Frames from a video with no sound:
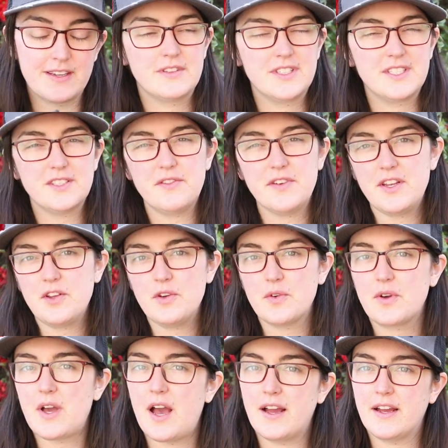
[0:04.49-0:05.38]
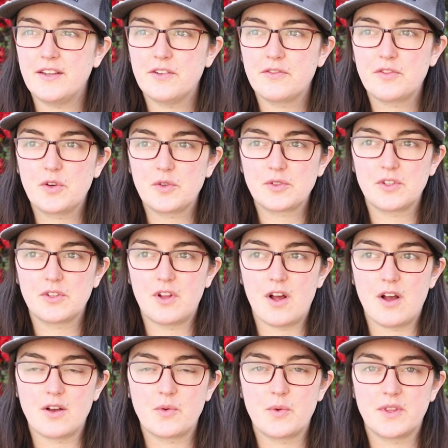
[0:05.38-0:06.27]
This video kind of goes
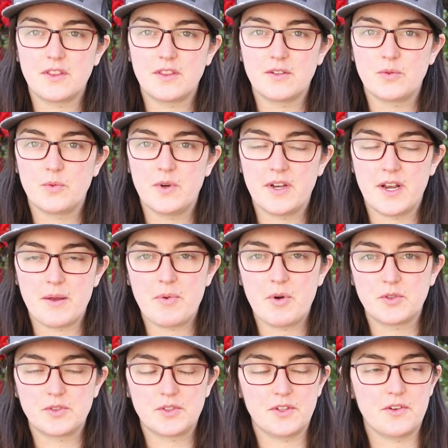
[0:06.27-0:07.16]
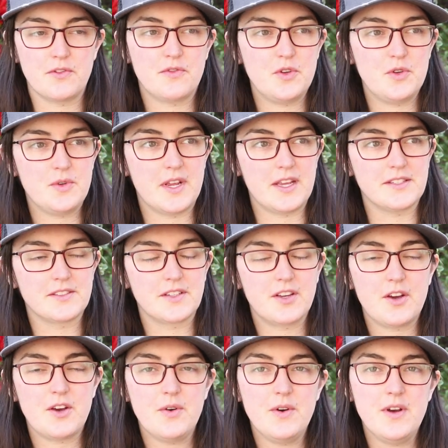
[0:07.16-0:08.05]
along with the one I posted a few days
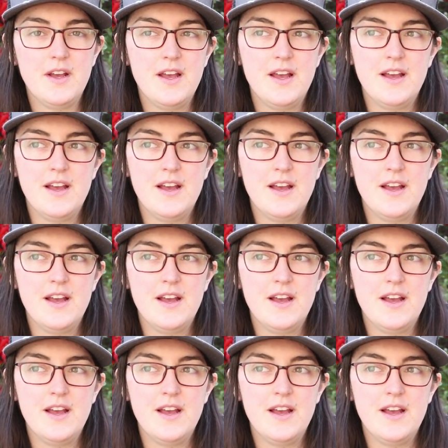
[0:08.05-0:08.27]
ago,